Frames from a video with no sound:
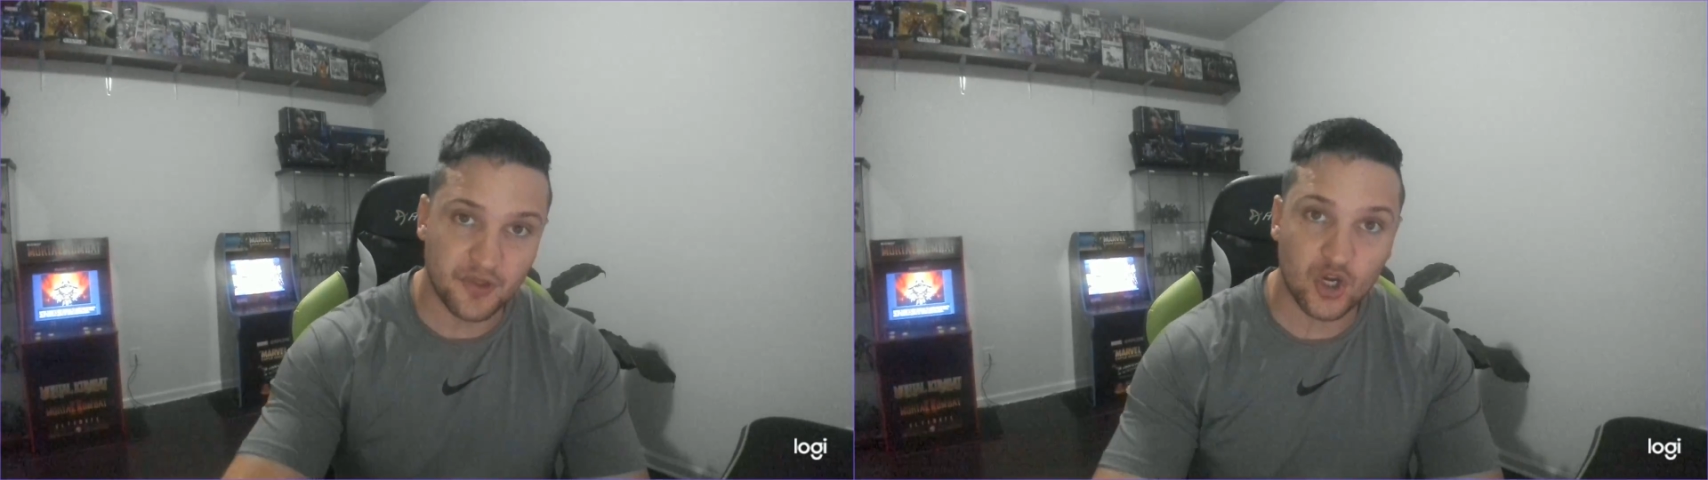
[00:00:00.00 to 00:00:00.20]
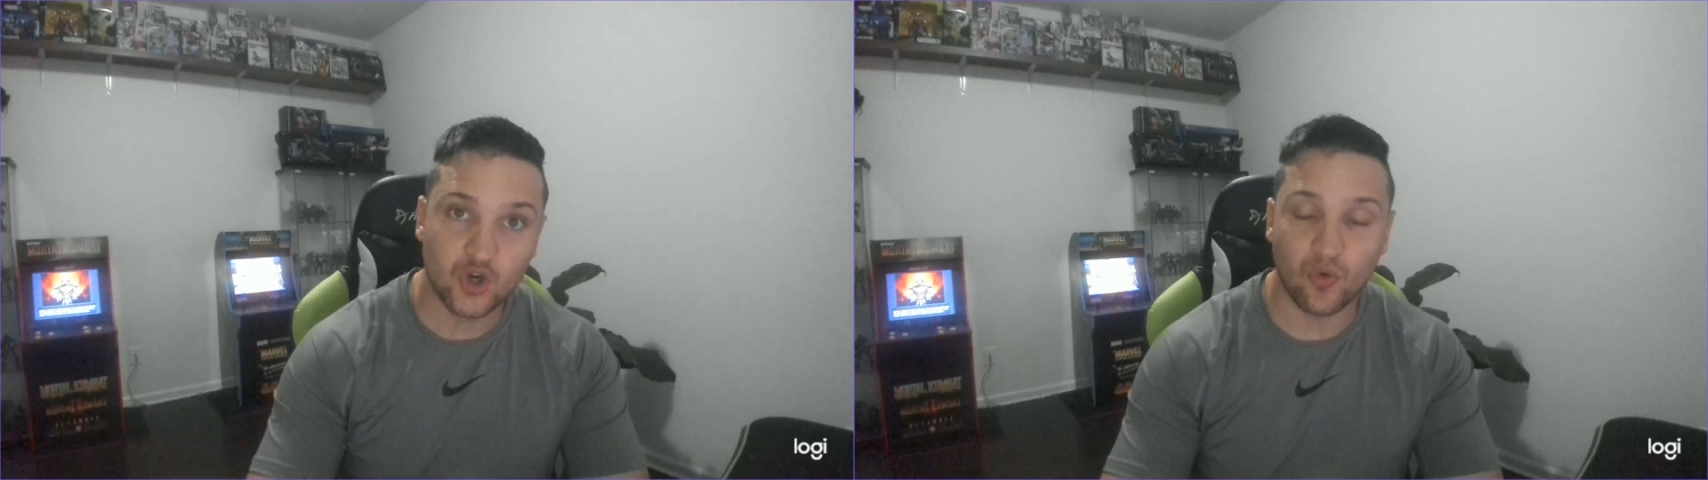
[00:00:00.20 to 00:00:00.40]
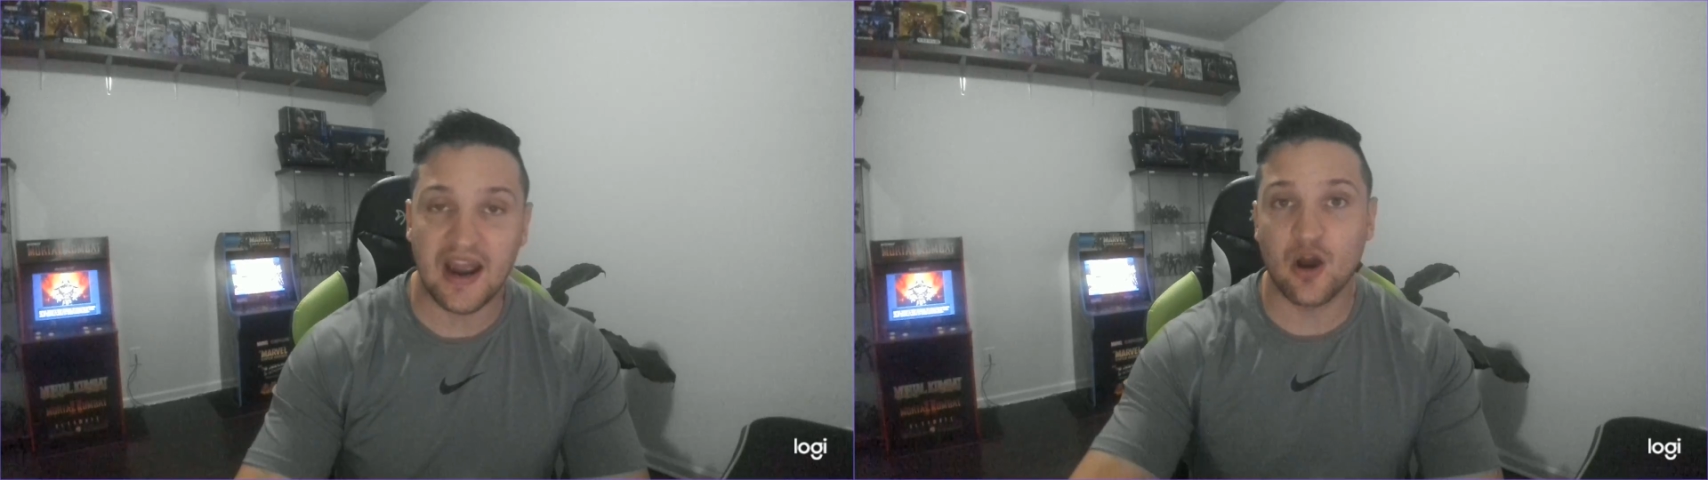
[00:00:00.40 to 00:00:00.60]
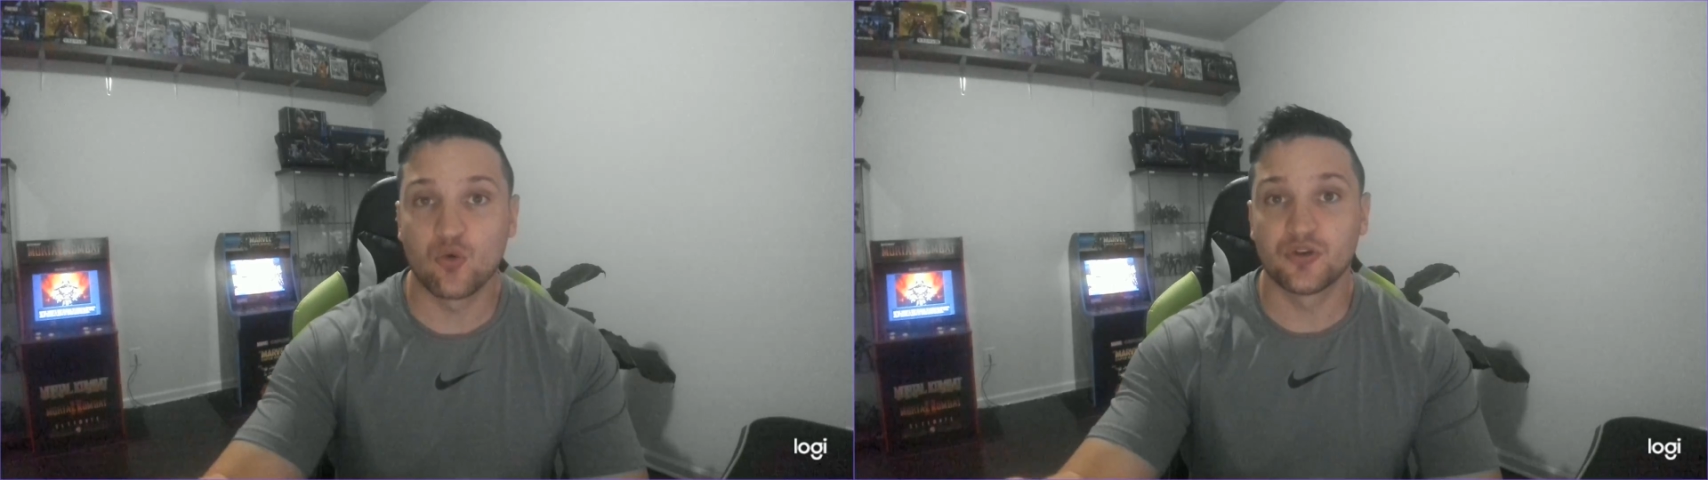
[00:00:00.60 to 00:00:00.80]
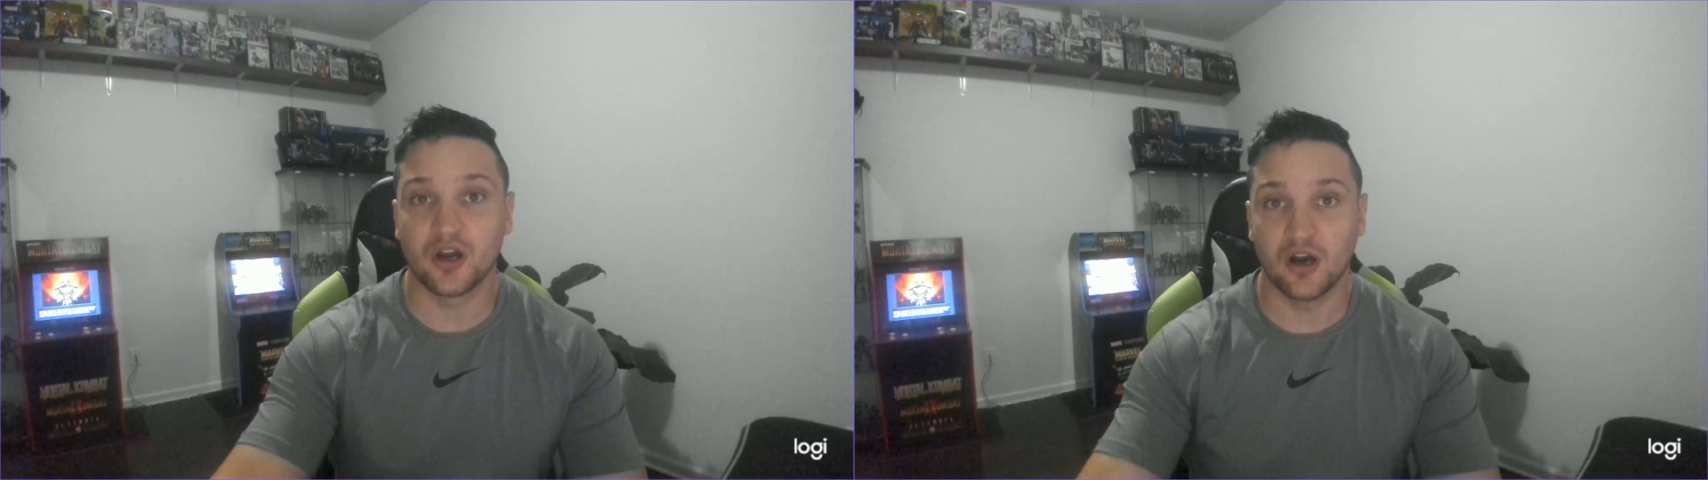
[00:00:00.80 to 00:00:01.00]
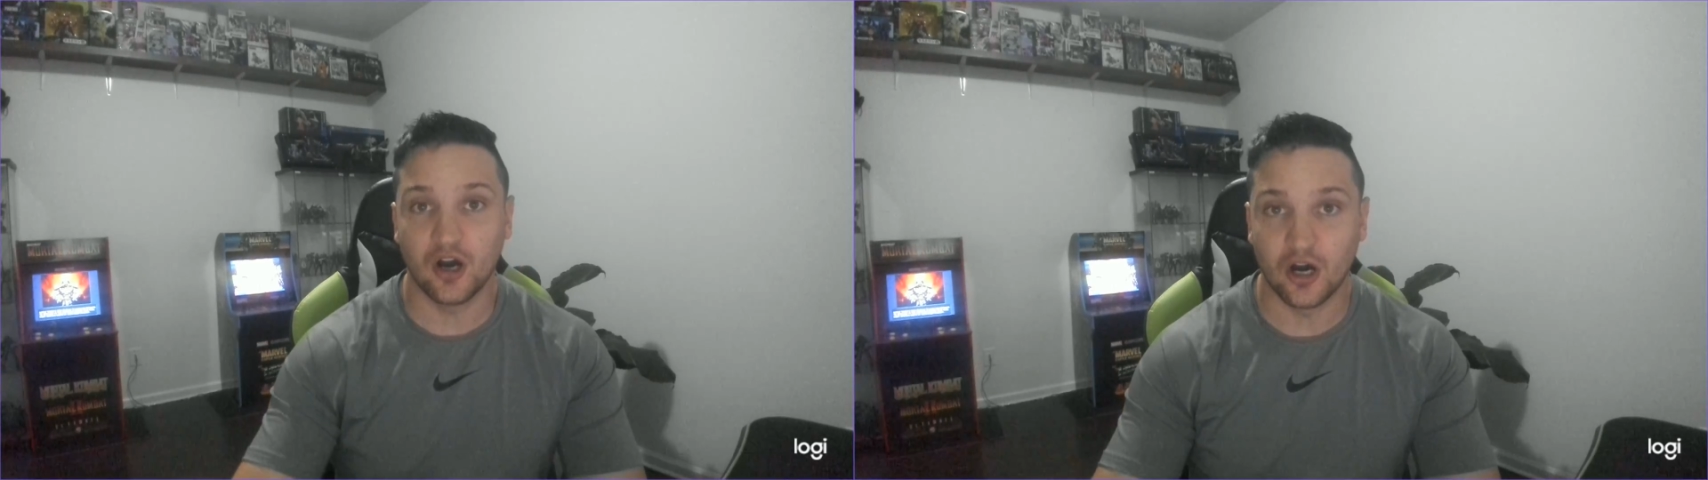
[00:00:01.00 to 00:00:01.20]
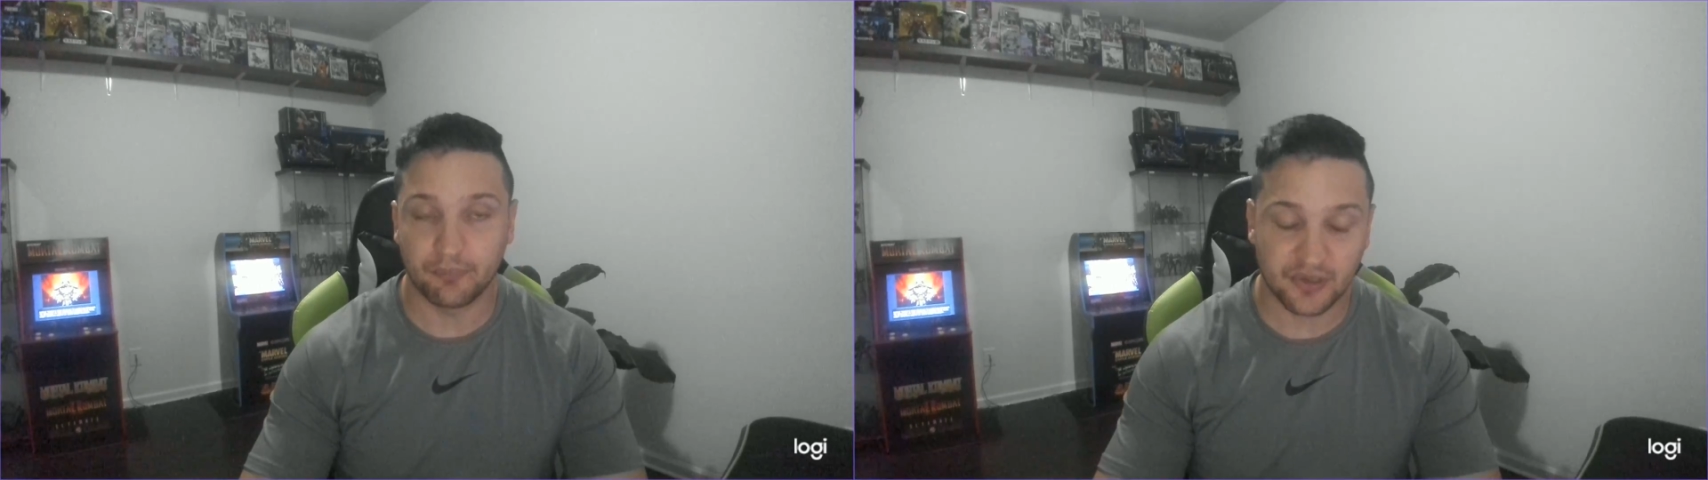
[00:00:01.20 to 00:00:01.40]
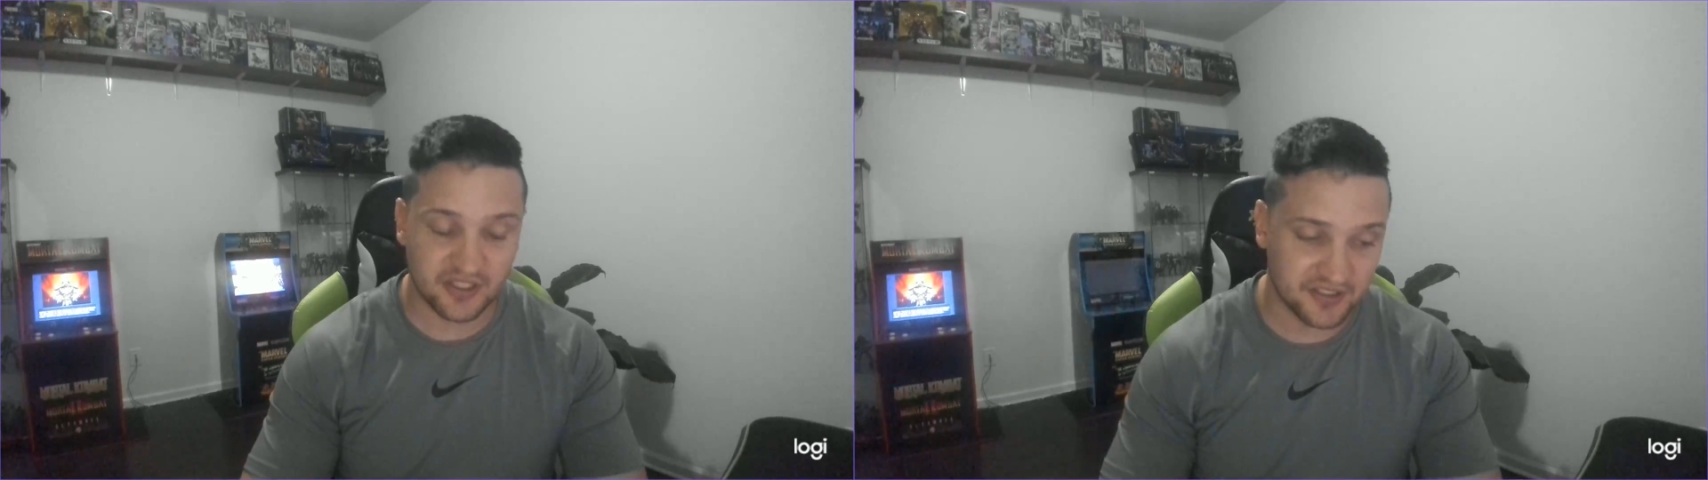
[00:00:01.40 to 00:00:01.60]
the ground up,